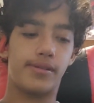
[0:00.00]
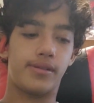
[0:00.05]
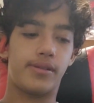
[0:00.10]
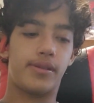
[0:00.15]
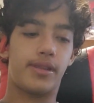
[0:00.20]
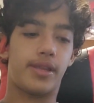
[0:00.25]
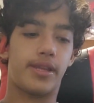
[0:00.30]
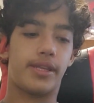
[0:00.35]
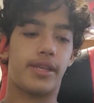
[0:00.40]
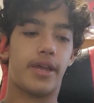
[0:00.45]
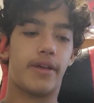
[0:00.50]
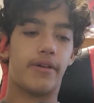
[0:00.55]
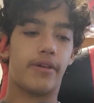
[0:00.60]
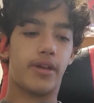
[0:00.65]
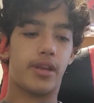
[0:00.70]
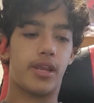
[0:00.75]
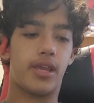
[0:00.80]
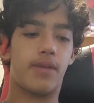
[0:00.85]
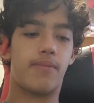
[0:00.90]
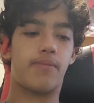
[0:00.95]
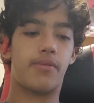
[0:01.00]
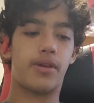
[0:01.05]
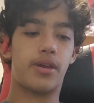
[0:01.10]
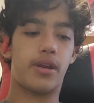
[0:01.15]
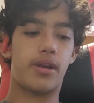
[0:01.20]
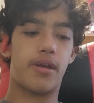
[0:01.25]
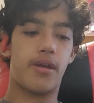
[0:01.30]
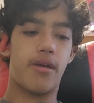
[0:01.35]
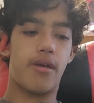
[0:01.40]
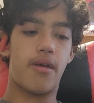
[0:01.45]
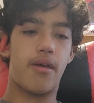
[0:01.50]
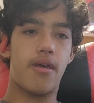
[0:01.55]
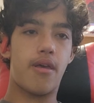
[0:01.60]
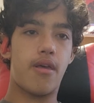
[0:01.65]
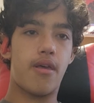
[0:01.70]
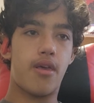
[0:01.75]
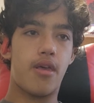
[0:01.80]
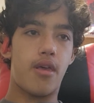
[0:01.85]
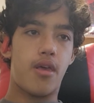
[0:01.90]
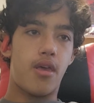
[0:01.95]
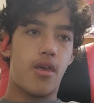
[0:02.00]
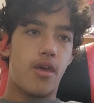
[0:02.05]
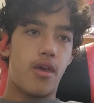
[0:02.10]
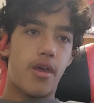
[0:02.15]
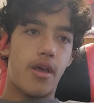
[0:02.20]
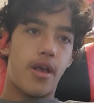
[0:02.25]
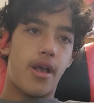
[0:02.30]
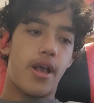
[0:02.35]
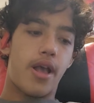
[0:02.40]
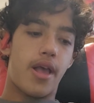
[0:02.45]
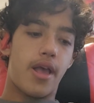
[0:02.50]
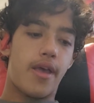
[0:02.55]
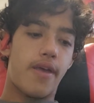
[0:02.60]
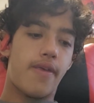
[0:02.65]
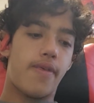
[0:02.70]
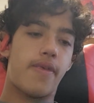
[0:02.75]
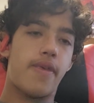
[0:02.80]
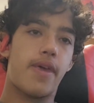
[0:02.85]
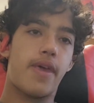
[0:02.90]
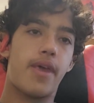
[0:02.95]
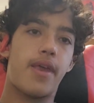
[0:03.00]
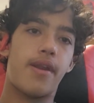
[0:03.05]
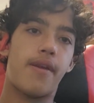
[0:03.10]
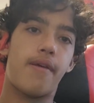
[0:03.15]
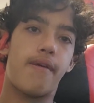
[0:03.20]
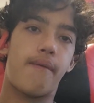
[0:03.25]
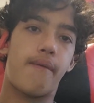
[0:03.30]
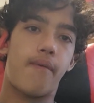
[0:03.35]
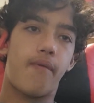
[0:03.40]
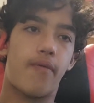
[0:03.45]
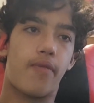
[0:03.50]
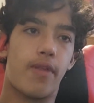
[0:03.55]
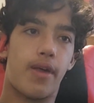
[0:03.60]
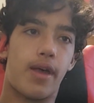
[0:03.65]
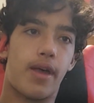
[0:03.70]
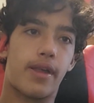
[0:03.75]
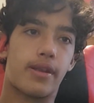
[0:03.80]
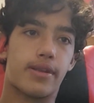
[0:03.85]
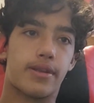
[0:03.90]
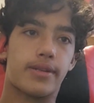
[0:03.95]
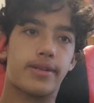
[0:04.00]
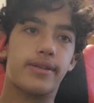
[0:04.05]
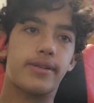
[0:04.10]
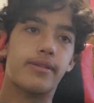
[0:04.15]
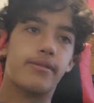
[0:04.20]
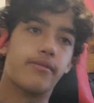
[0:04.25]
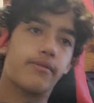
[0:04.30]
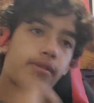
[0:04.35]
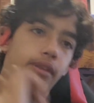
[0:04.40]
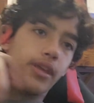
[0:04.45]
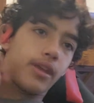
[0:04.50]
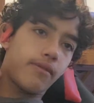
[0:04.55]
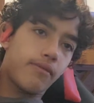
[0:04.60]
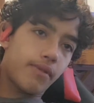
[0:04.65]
That's how good he played. And then lastly,